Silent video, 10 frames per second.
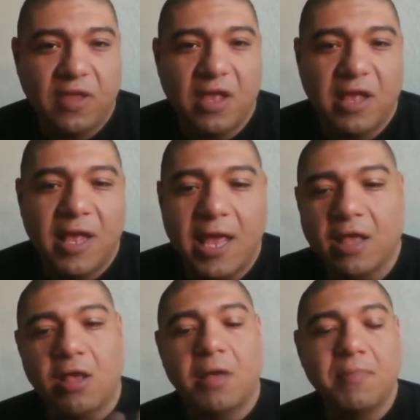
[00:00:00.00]
Uh, I,
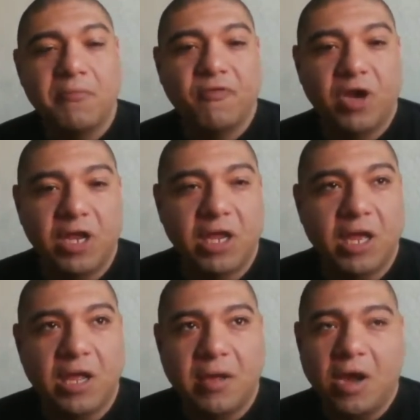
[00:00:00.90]
am a very
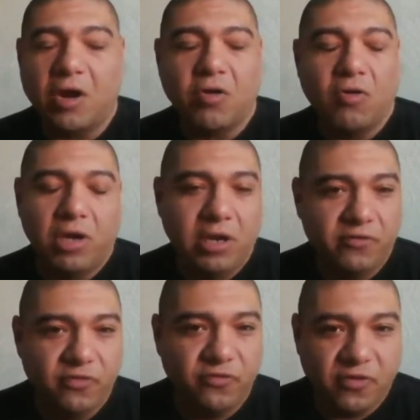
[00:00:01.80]
uh, hardcore
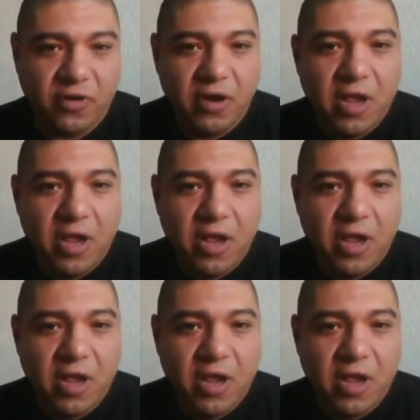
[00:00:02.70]
Linux user,